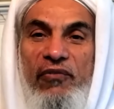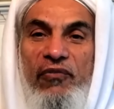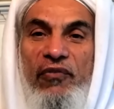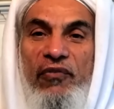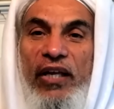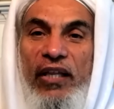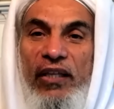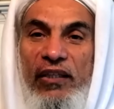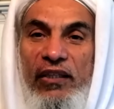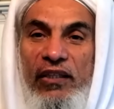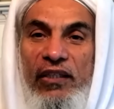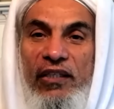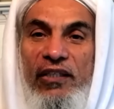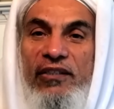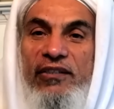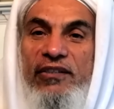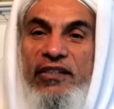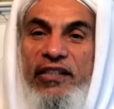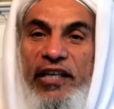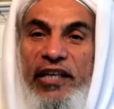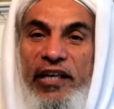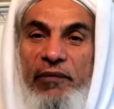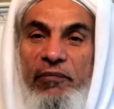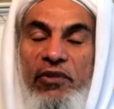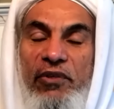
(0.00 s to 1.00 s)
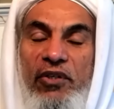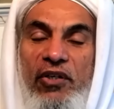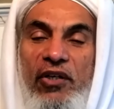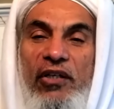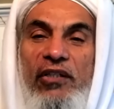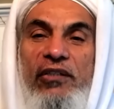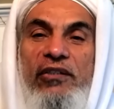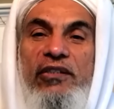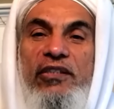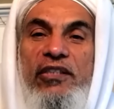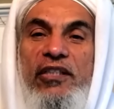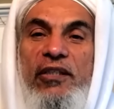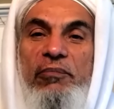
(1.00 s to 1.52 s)
When the same
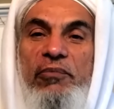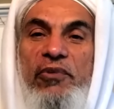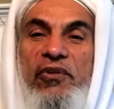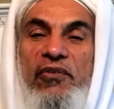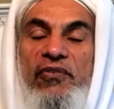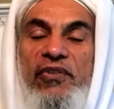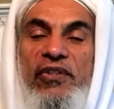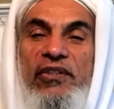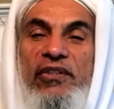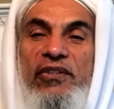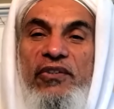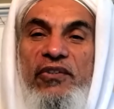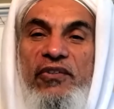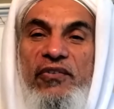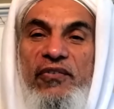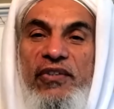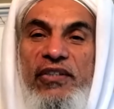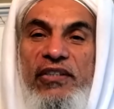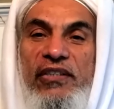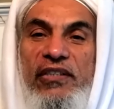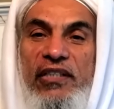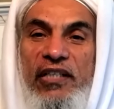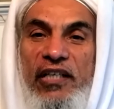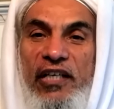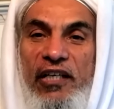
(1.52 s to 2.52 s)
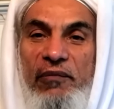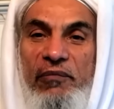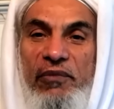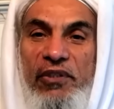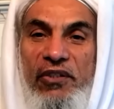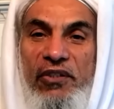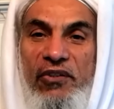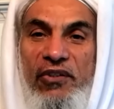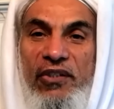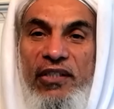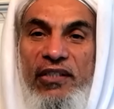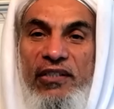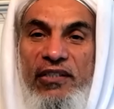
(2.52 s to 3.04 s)
concept of the universe came
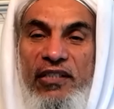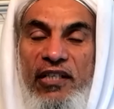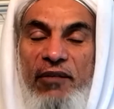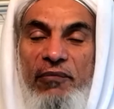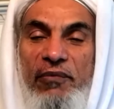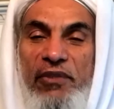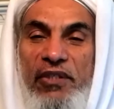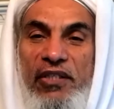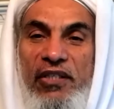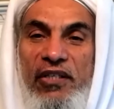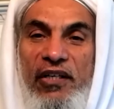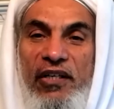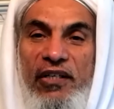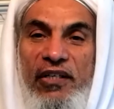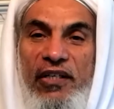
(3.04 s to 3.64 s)
into the Islamic